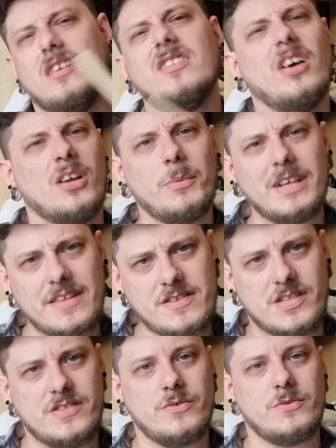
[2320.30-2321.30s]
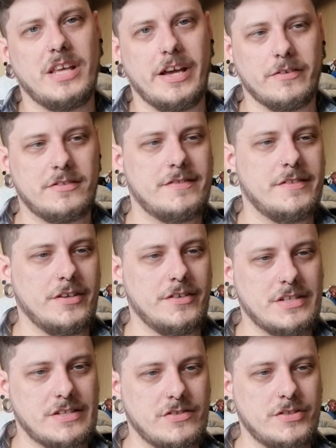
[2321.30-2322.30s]
No, we'll get the Suzuki out. The
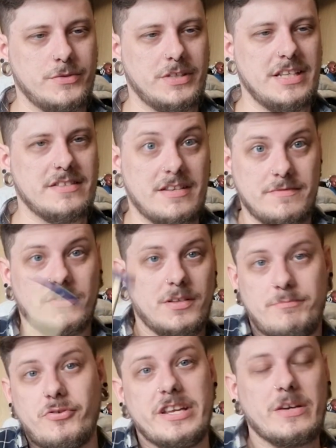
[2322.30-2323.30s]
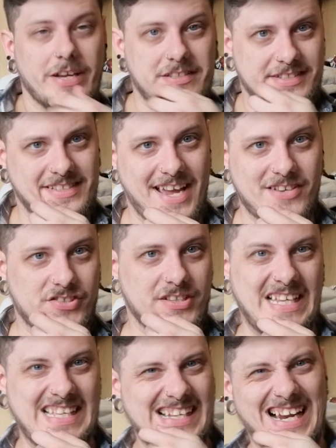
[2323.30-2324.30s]
Suzuki's in pretty quick
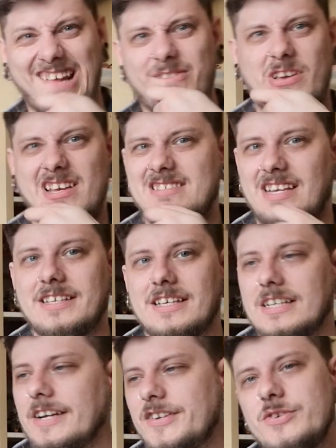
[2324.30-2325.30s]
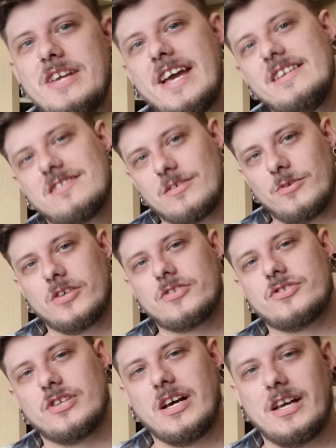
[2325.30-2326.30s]
succession. I'll give you guys like 2 days to
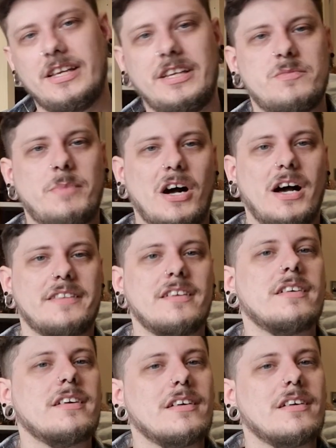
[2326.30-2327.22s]
watch each part.